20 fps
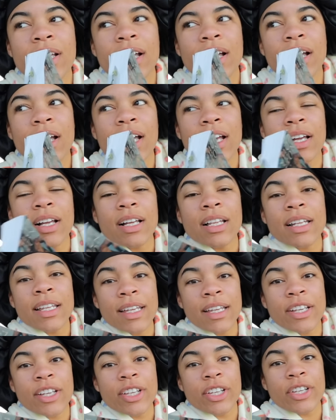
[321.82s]
uh,
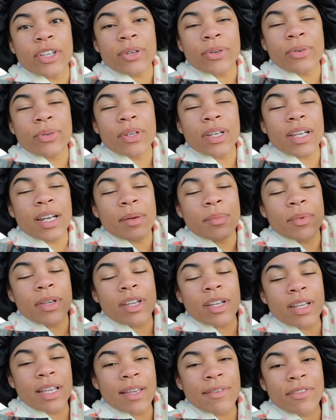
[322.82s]
Cleat Cute, and I'm
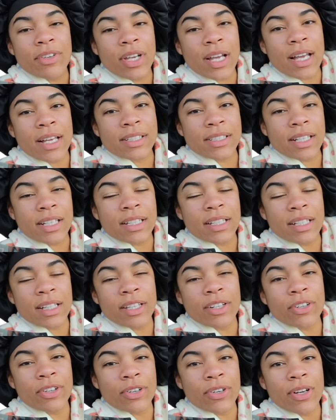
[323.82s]
gonna give you guys like a
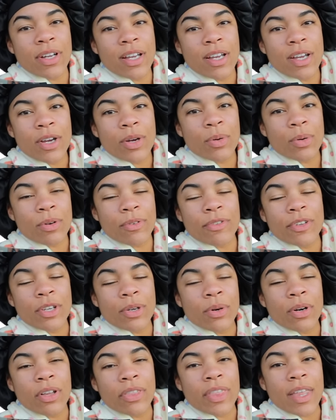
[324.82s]
little
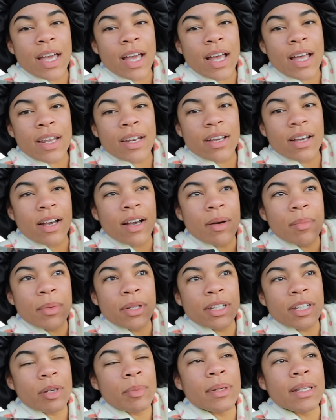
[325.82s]
review on that um, a
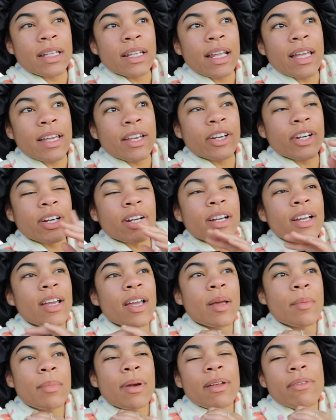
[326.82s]
little bit later.
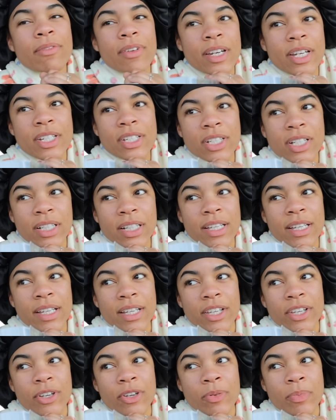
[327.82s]
But I finished Cleat
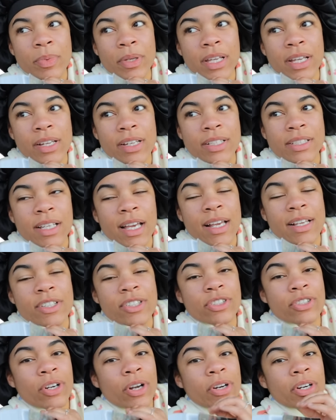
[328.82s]
Cute because I
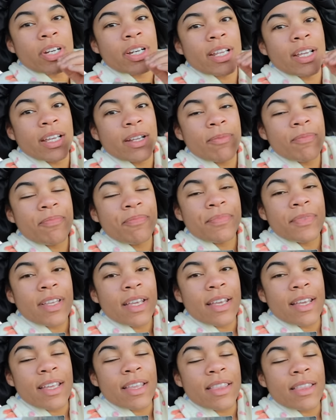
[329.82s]
started it
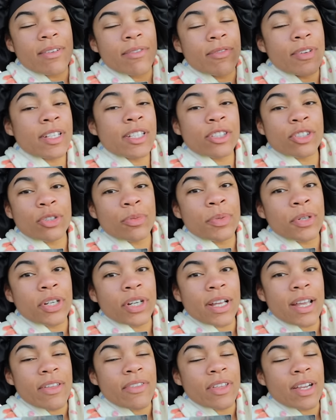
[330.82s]
in the physical
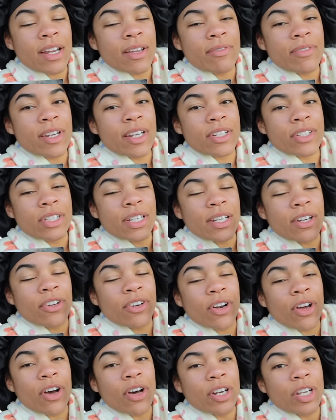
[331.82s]
book and then I finished it
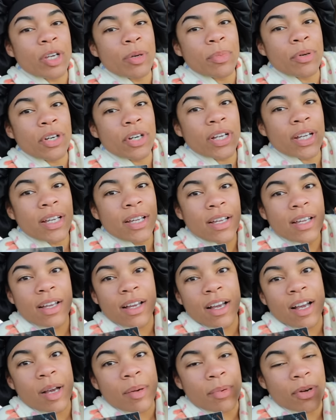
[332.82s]
on audiobook
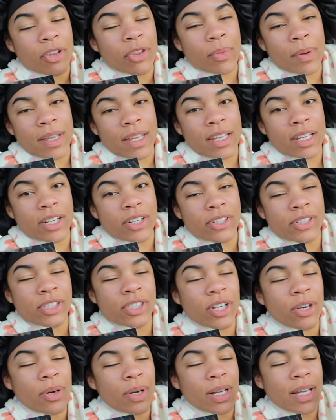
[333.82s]
um, on the way here.
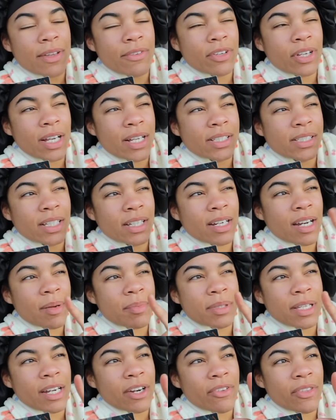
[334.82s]
So I'll give you guys like an
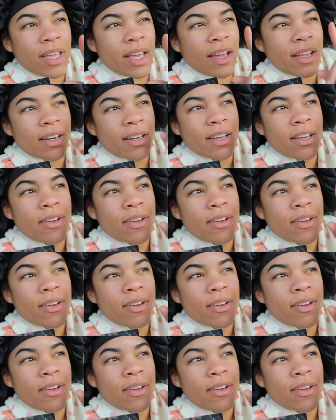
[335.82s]
update on that